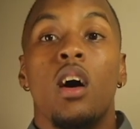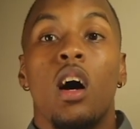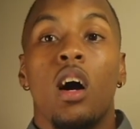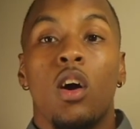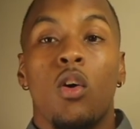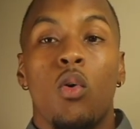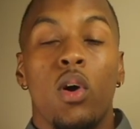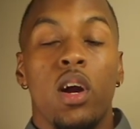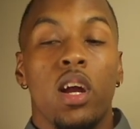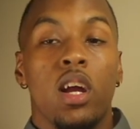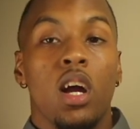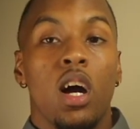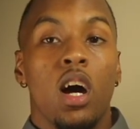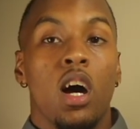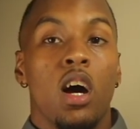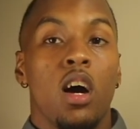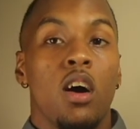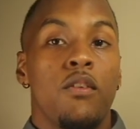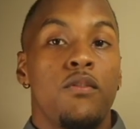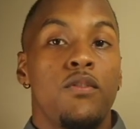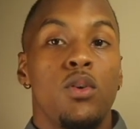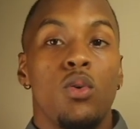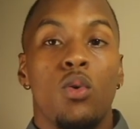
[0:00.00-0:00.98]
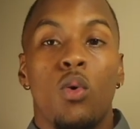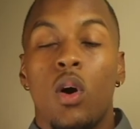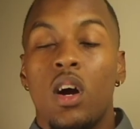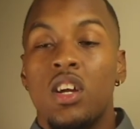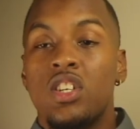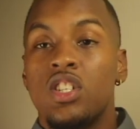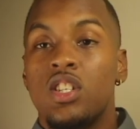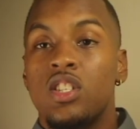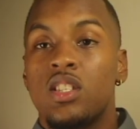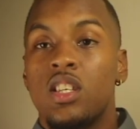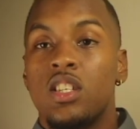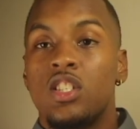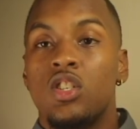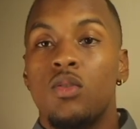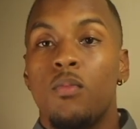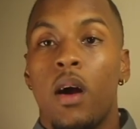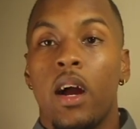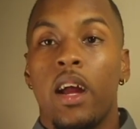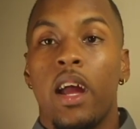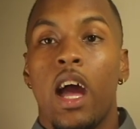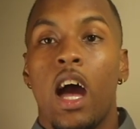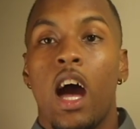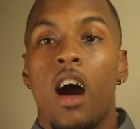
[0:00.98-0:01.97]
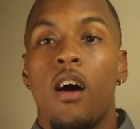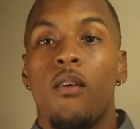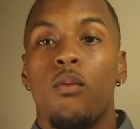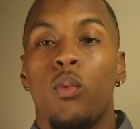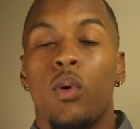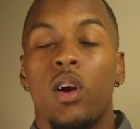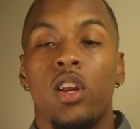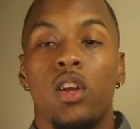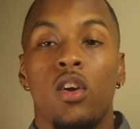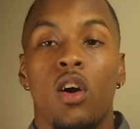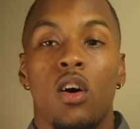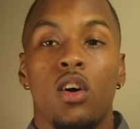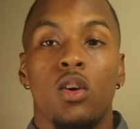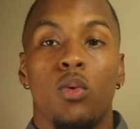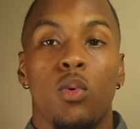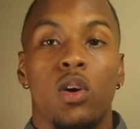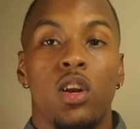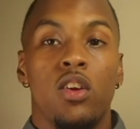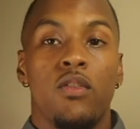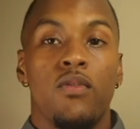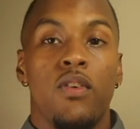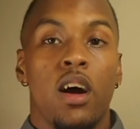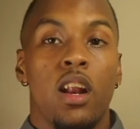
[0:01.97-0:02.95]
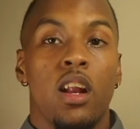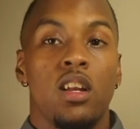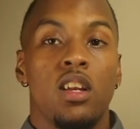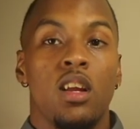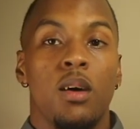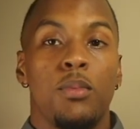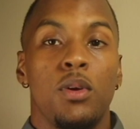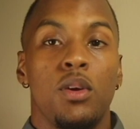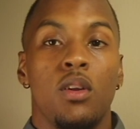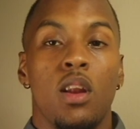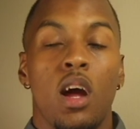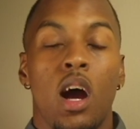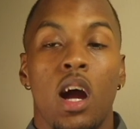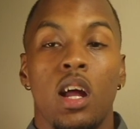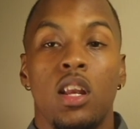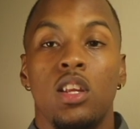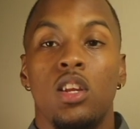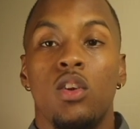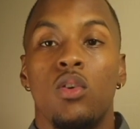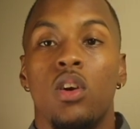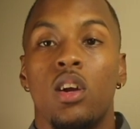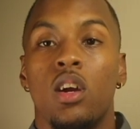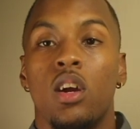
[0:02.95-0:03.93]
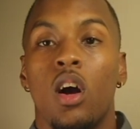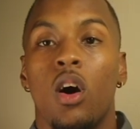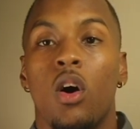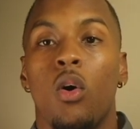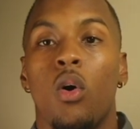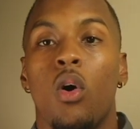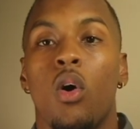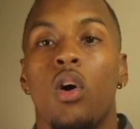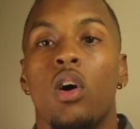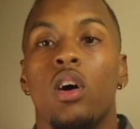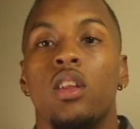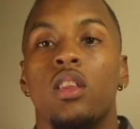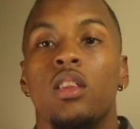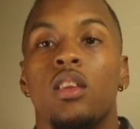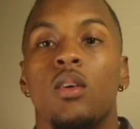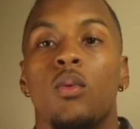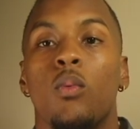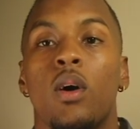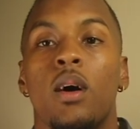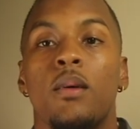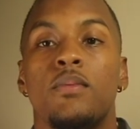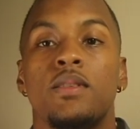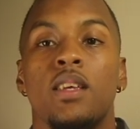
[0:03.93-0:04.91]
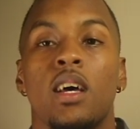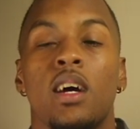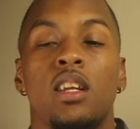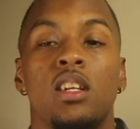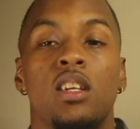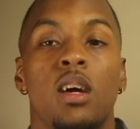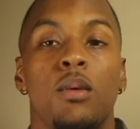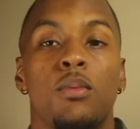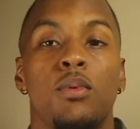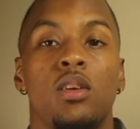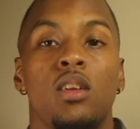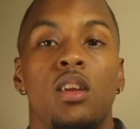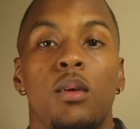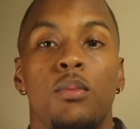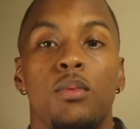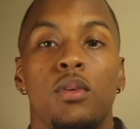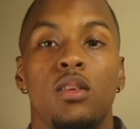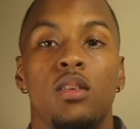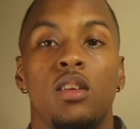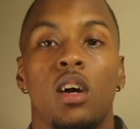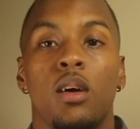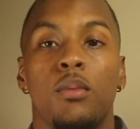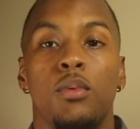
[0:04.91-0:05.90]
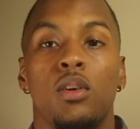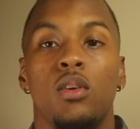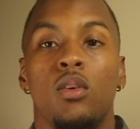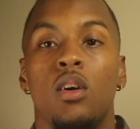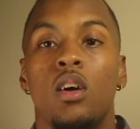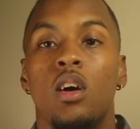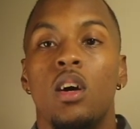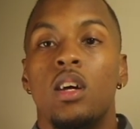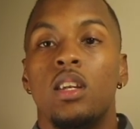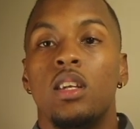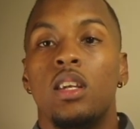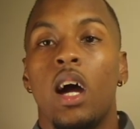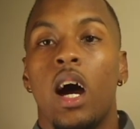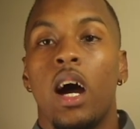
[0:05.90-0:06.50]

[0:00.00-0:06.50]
A quick few questions that you might have. Where do you find a W-9? You can go on the website www.irs.gov